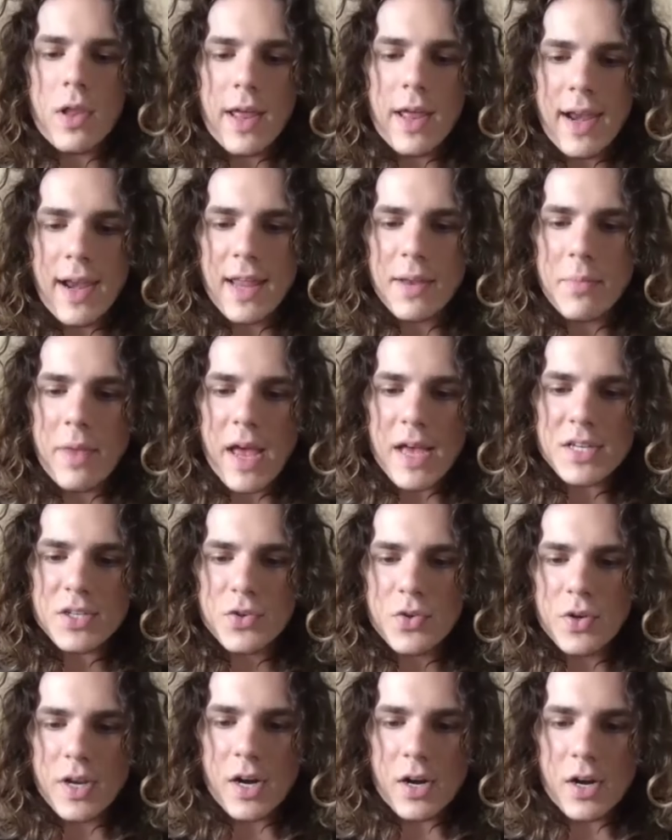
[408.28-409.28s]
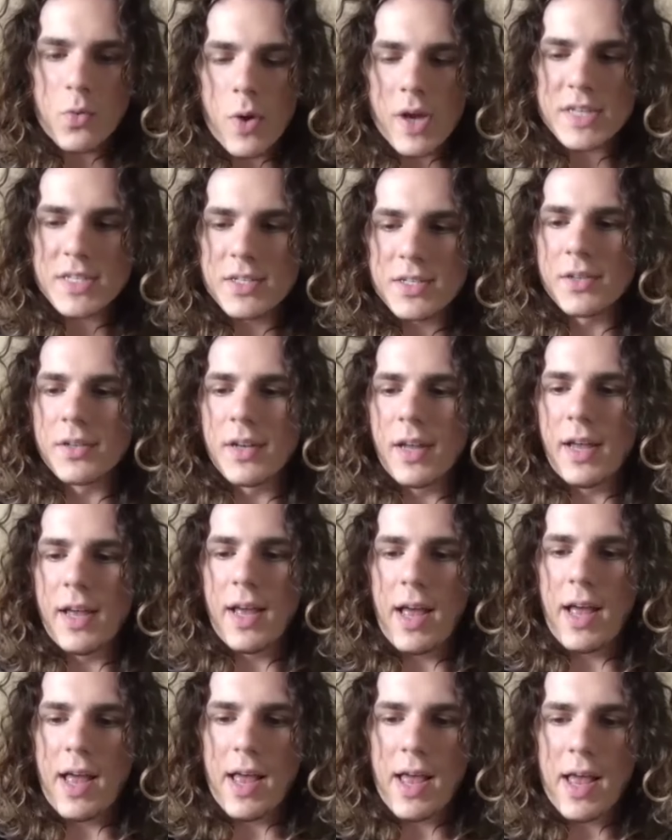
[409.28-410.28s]
let me ask you another question
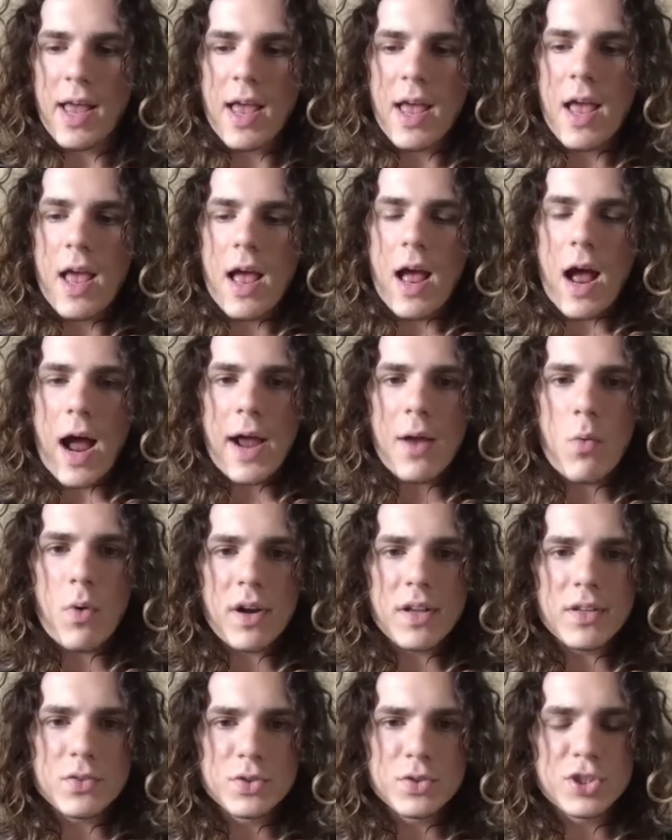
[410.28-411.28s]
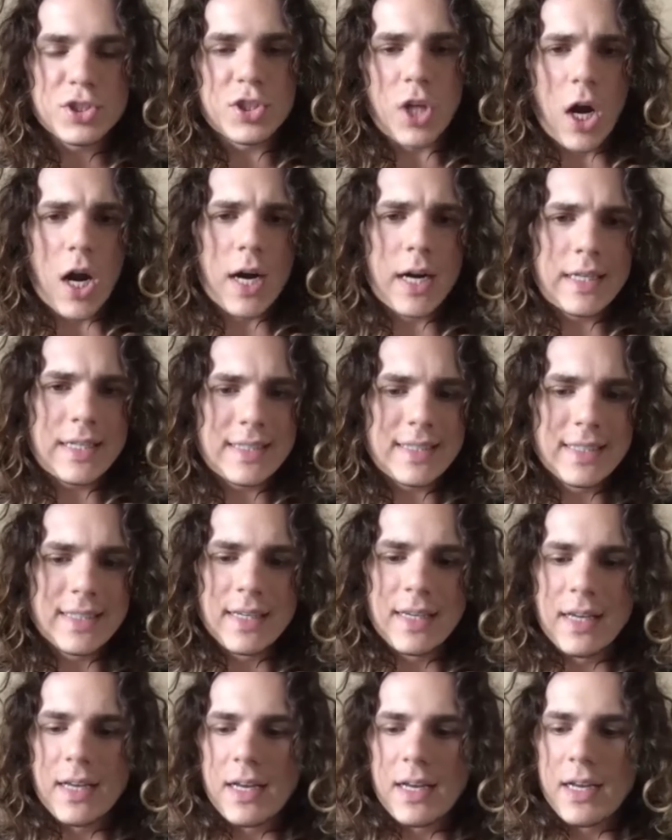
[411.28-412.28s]
uh, i wanted to start
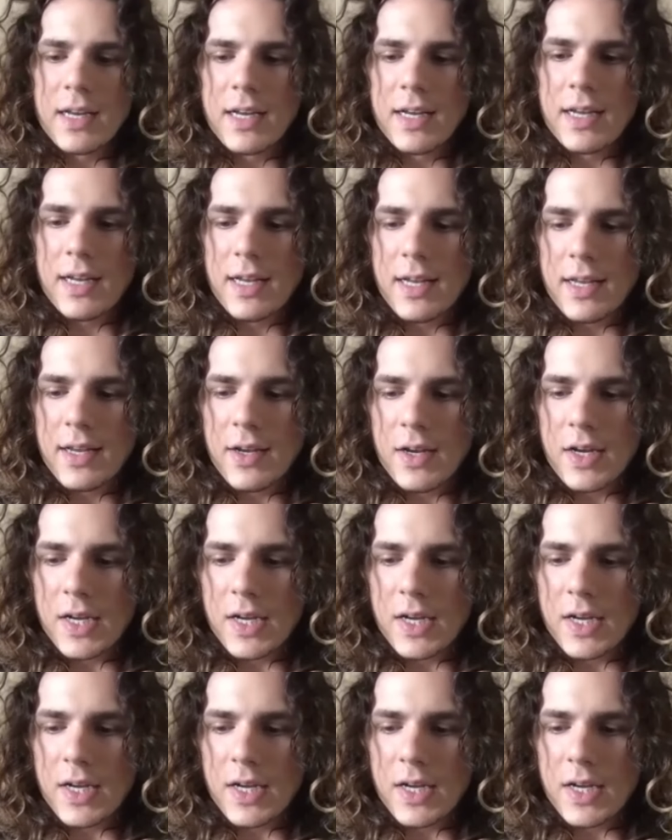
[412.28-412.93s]
uh,